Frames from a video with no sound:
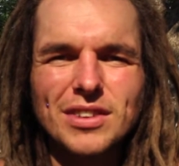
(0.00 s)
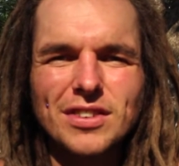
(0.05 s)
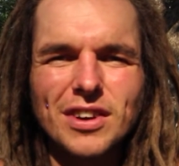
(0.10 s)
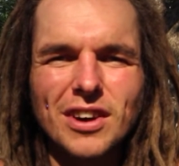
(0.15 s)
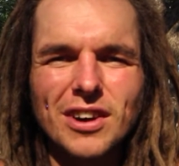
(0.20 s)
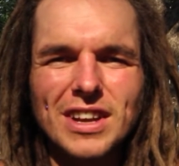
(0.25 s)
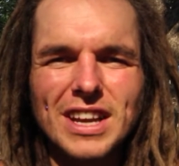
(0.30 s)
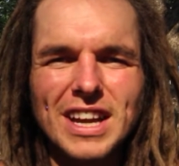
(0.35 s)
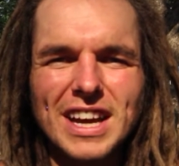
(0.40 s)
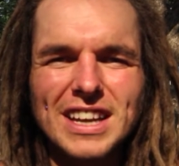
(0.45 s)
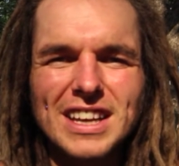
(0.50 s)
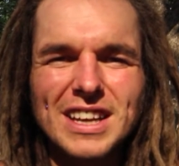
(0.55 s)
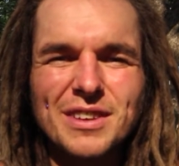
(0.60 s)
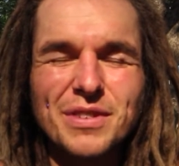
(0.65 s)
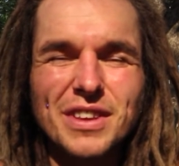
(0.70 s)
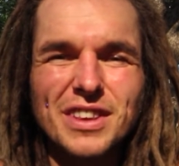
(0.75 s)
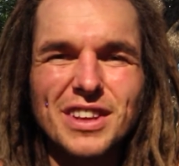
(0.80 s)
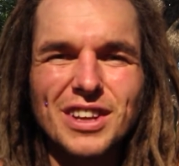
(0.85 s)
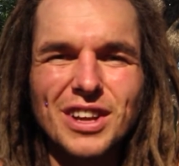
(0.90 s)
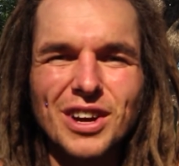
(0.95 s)
Thailand,
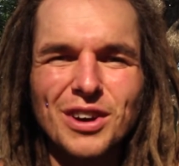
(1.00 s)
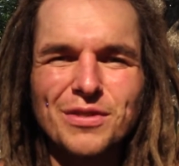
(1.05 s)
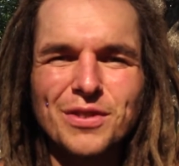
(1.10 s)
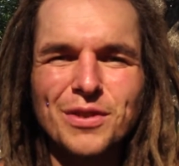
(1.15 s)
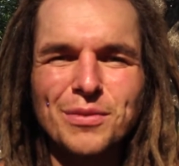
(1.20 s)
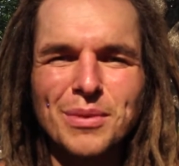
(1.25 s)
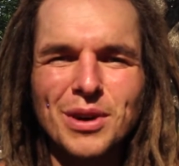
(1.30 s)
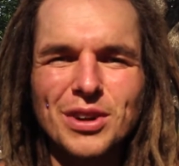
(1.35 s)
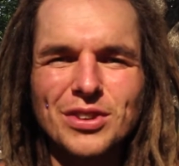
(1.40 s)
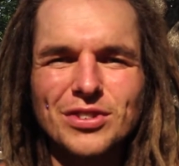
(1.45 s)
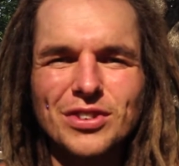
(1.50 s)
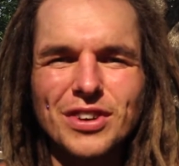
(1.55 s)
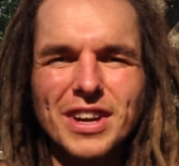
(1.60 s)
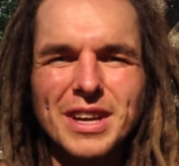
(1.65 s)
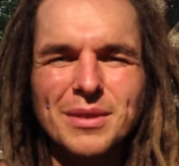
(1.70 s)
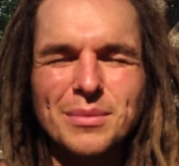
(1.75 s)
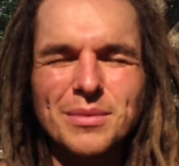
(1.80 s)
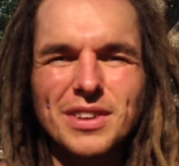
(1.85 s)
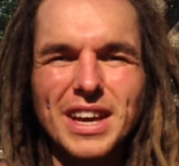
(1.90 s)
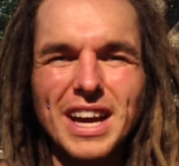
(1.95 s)
living the life of my
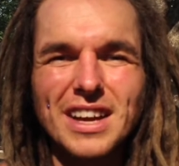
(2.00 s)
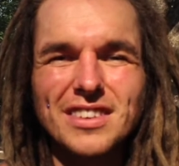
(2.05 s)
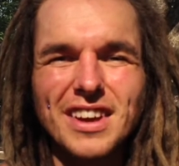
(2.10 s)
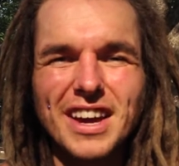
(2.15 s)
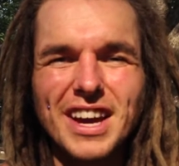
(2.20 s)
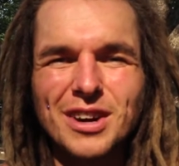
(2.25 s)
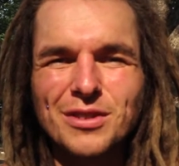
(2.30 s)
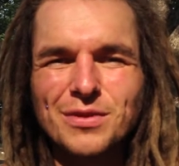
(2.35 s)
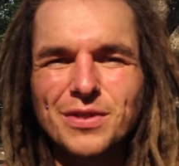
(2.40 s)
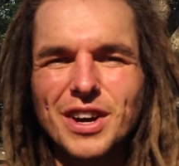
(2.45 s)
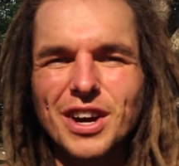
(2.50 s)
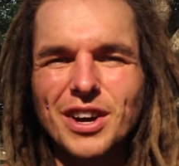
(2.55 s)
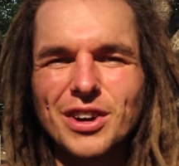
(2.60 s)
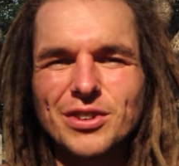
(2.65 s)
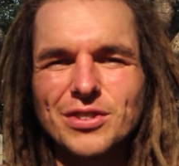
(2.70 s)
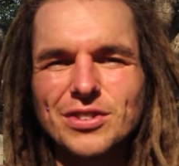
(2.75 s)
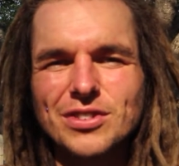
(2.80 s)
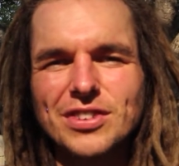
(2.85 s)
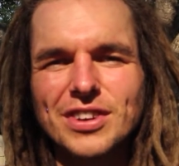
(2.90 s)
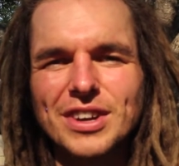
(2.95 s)
dreams as a health coach